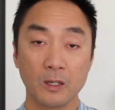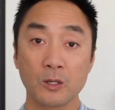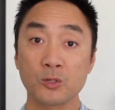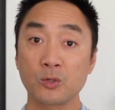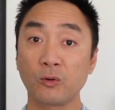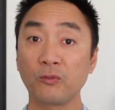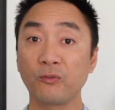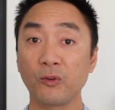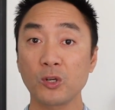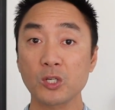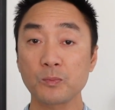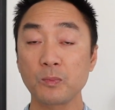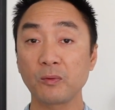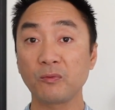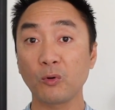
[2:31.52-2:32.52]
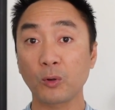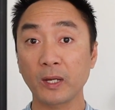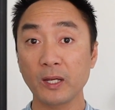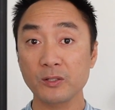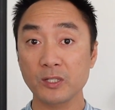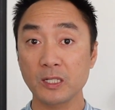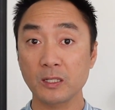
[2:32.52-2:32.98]
So first, before
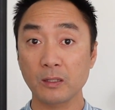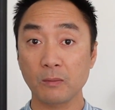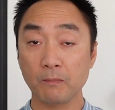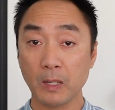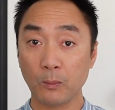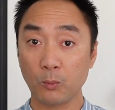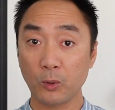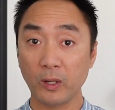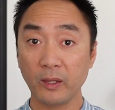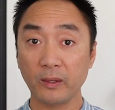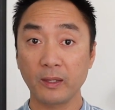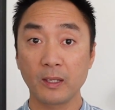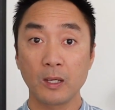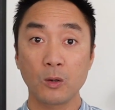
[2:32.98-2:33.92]
counting my breath,